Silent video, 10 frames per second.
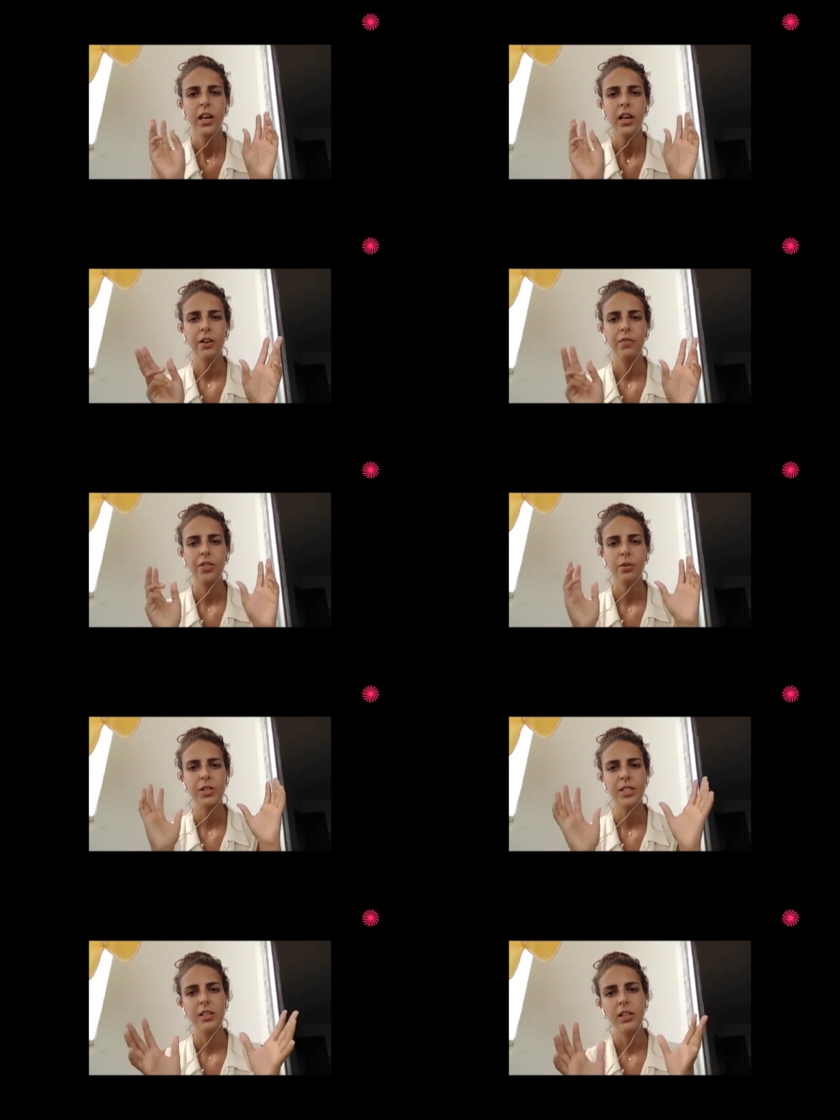if the
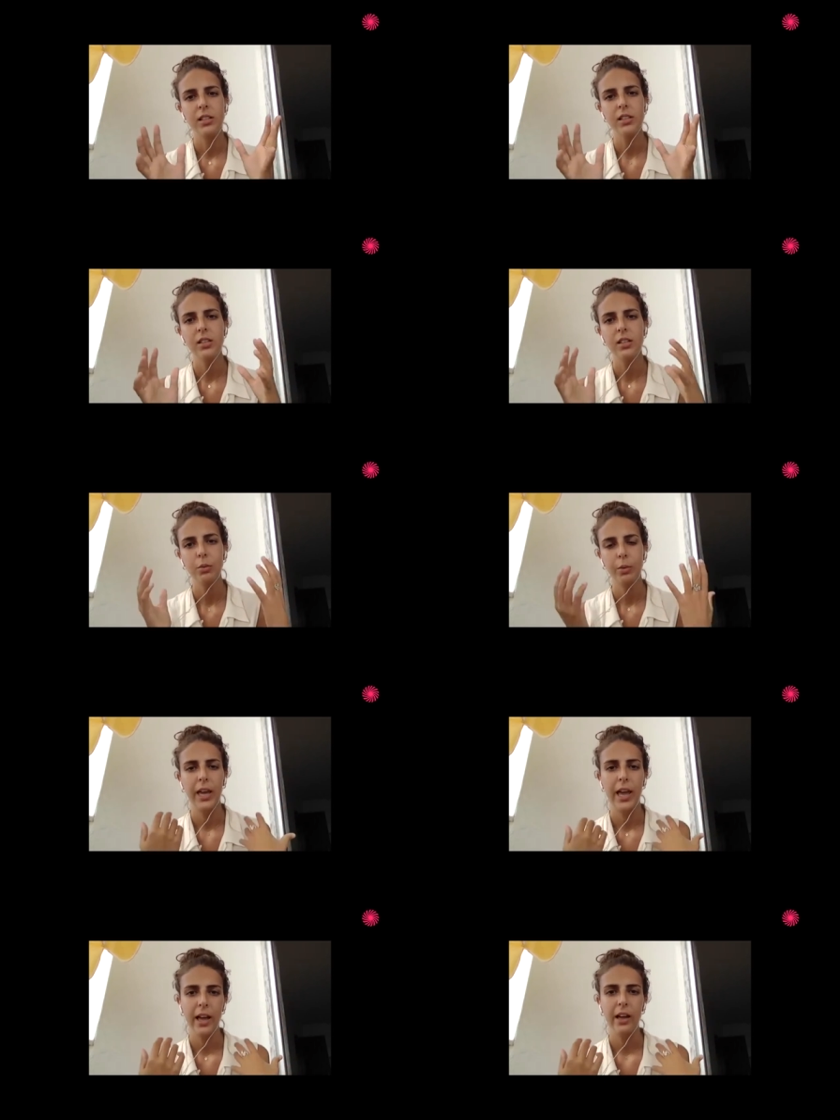result we
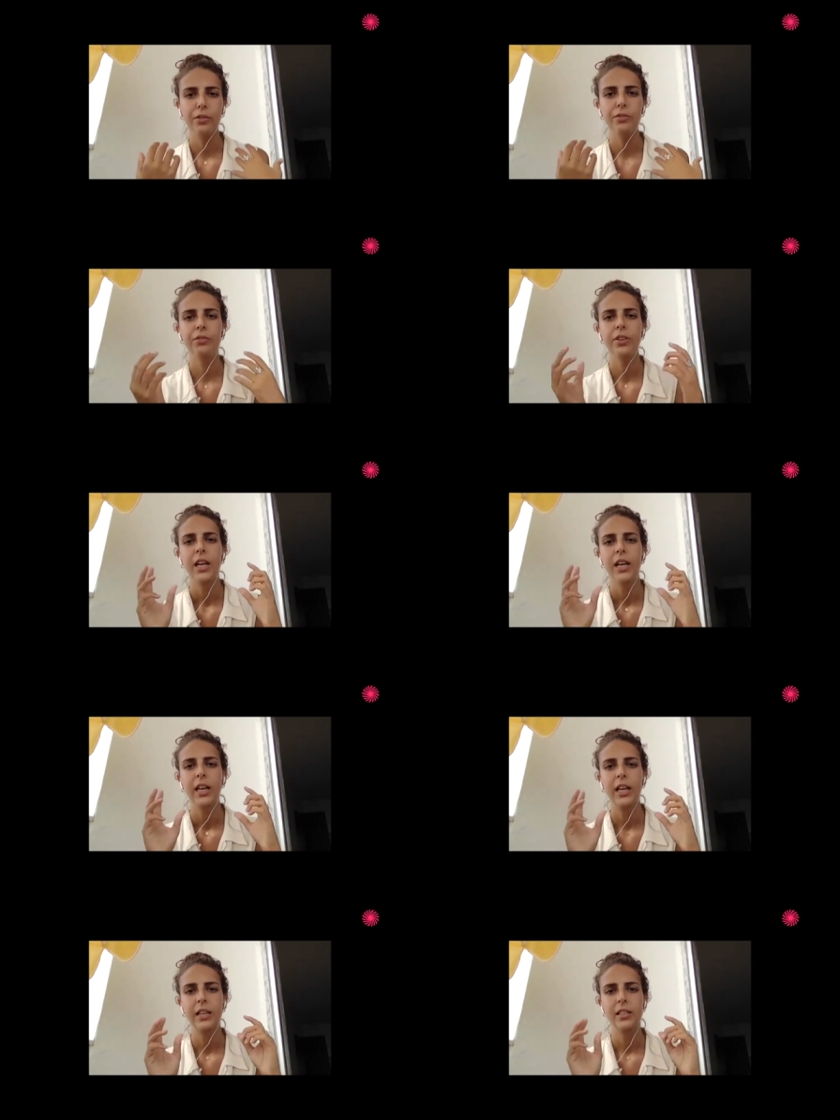have
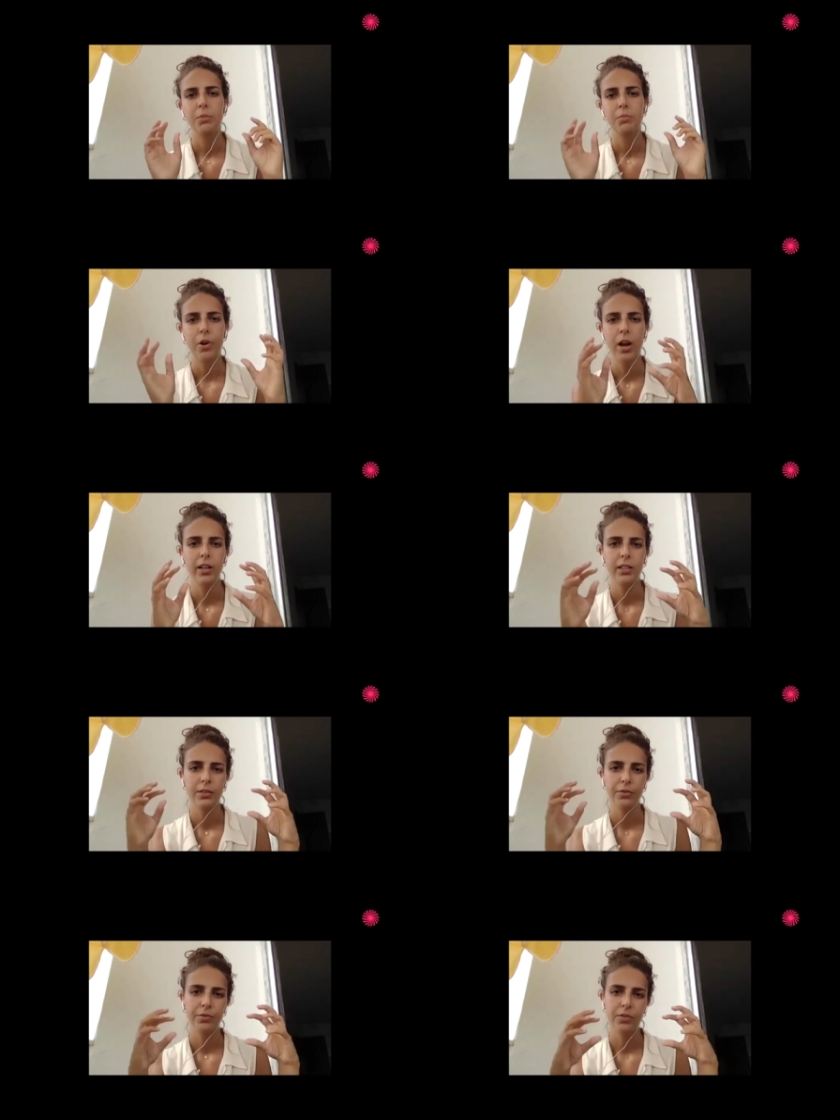is a product
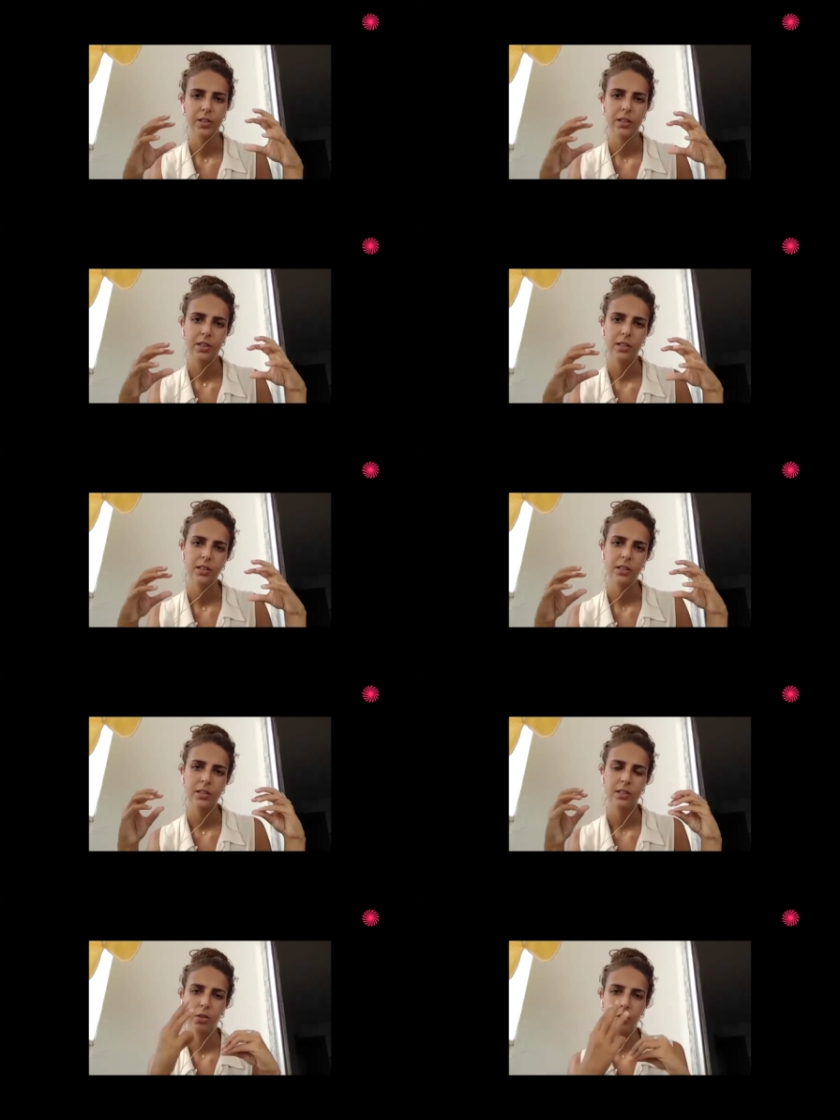of
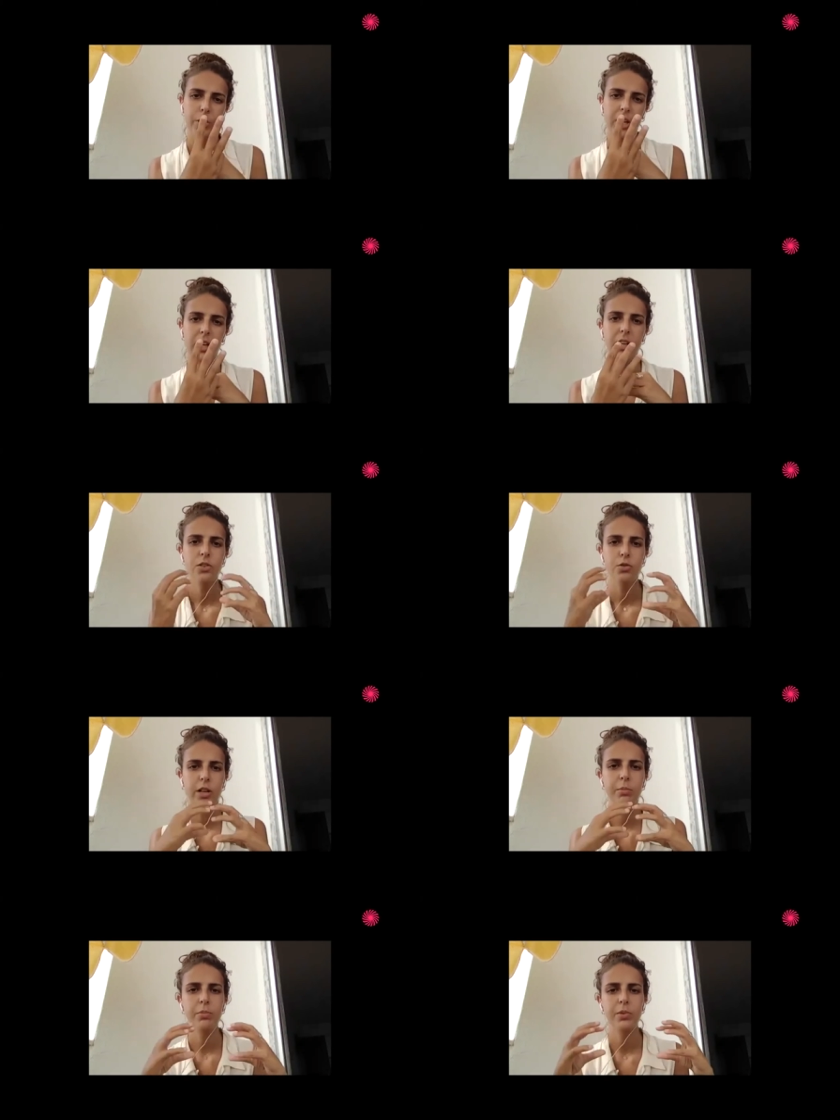these three
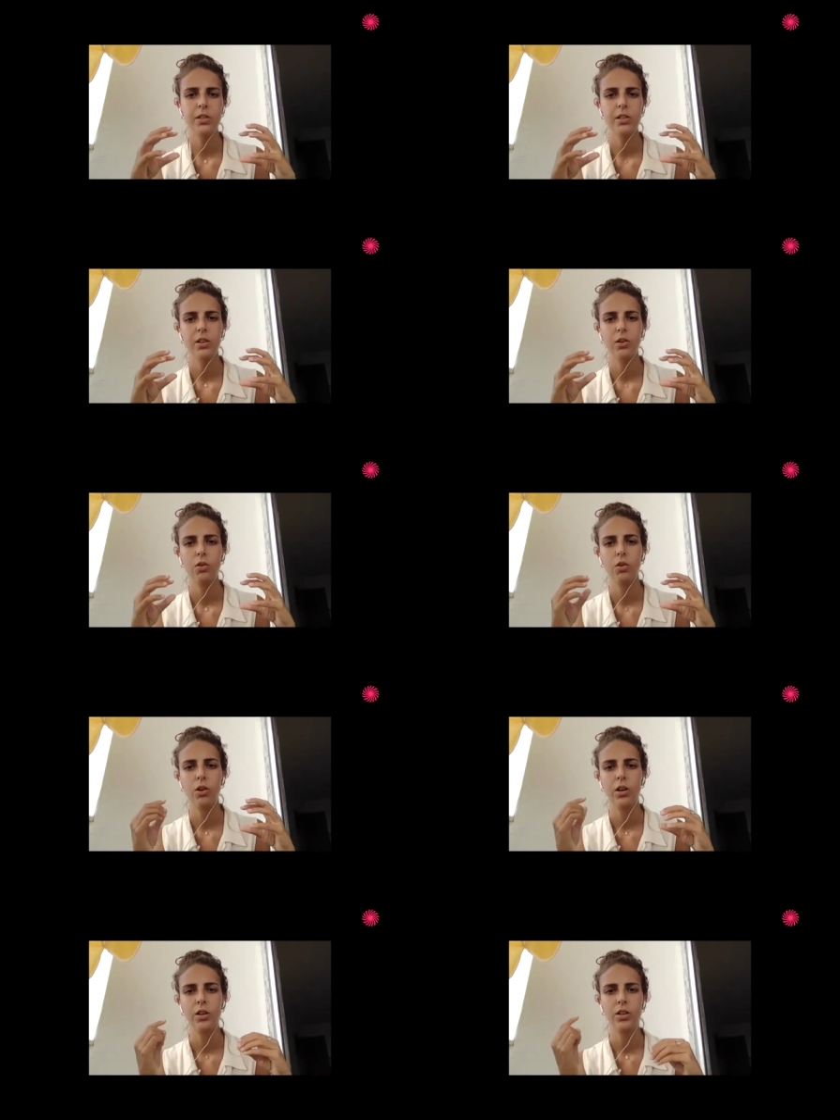trips,
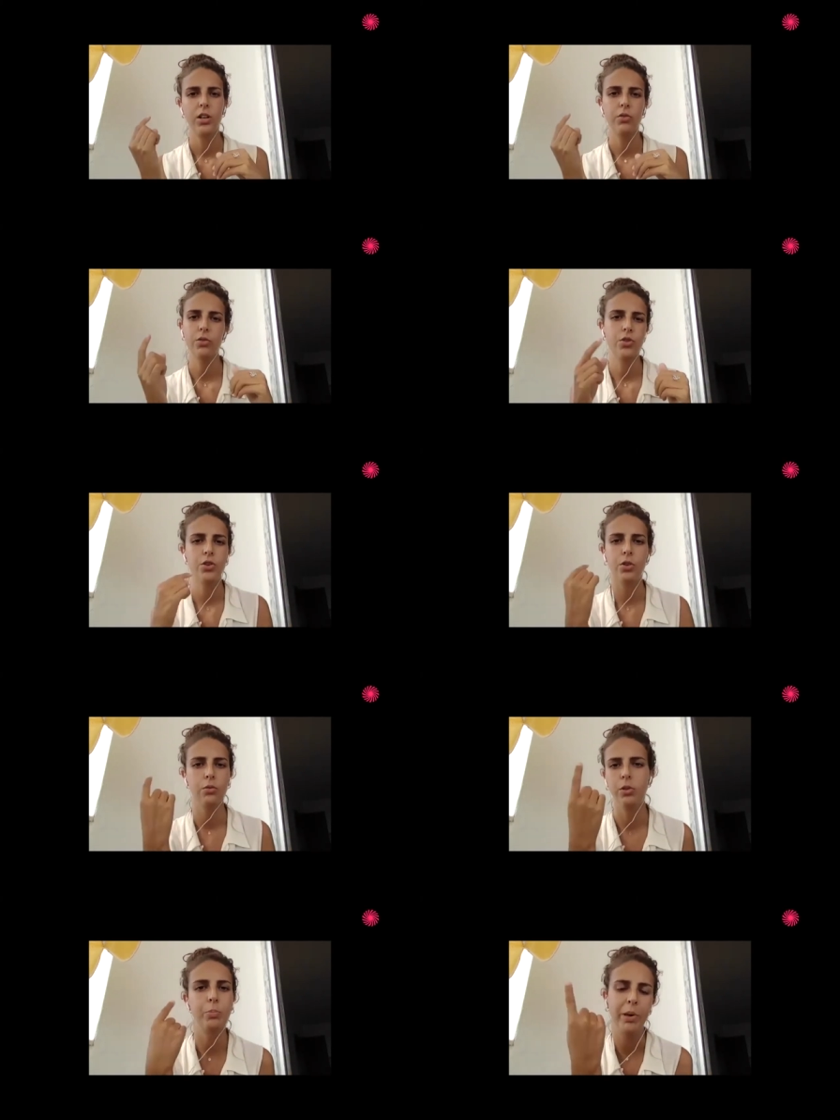or you cho
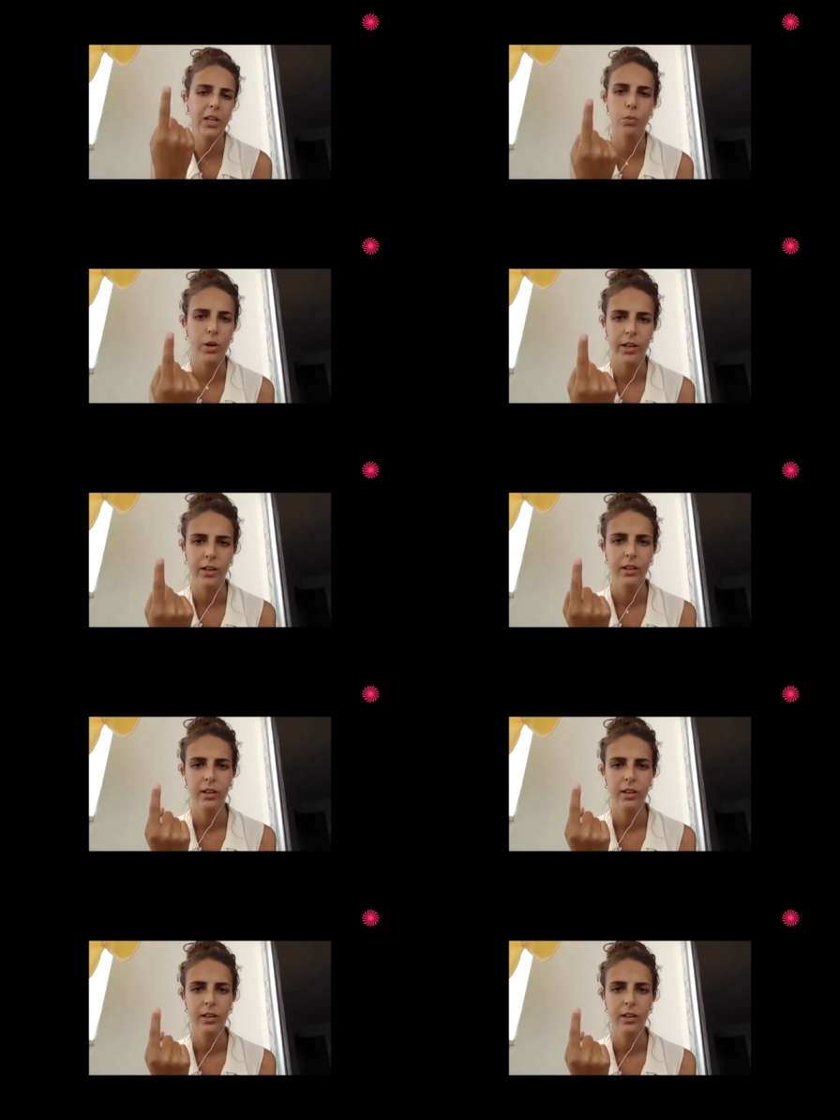you picked one?